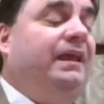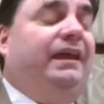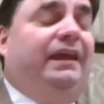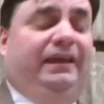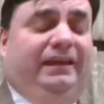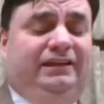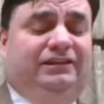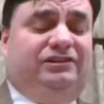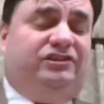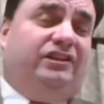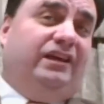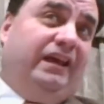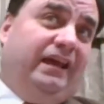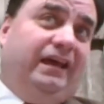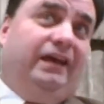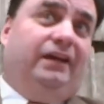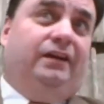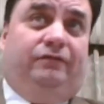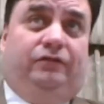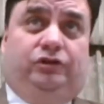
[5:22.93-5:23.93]
He's the
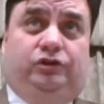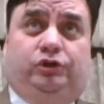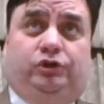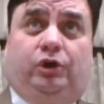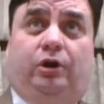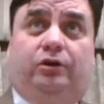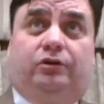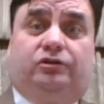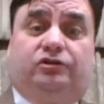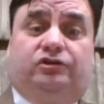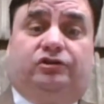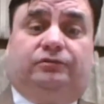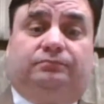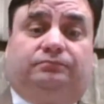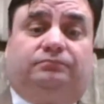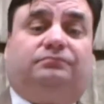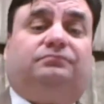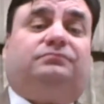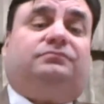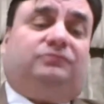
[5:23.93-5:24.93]
head of the church,
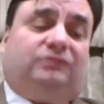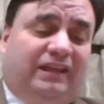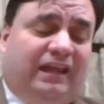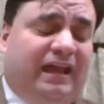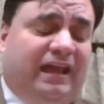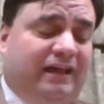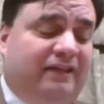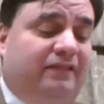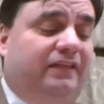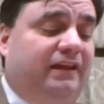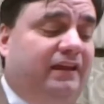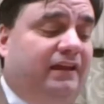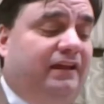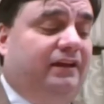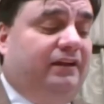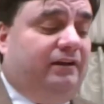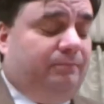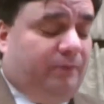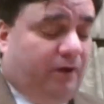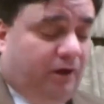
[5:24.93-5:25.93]
and
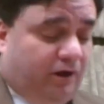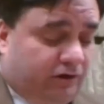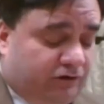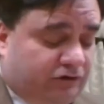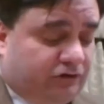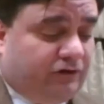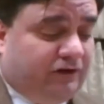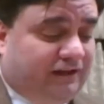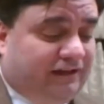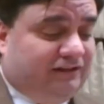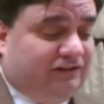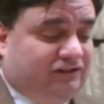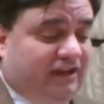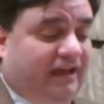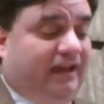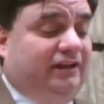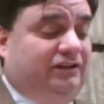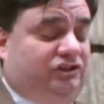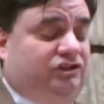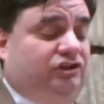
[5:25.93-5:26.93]
then under his
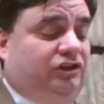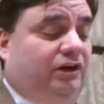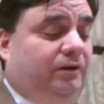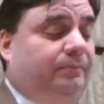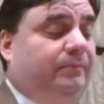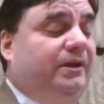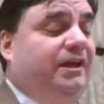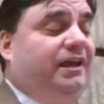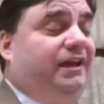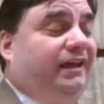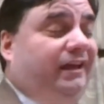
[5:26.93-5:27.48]
headship,